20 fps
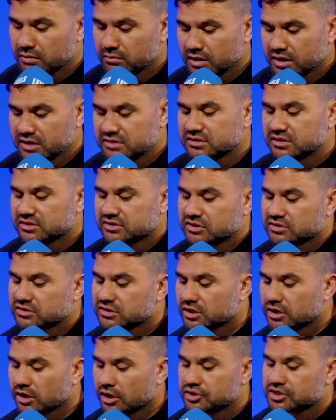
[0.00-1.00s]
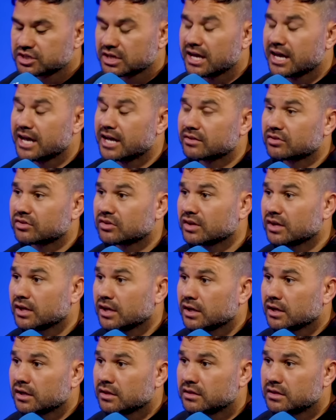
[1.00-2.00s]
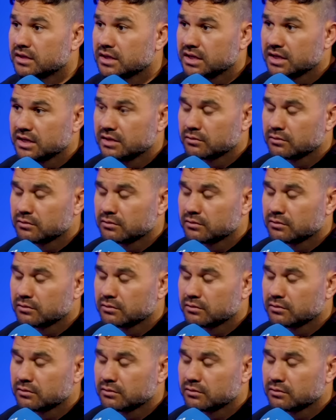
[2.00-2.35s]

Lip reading: He's an assistant coach at the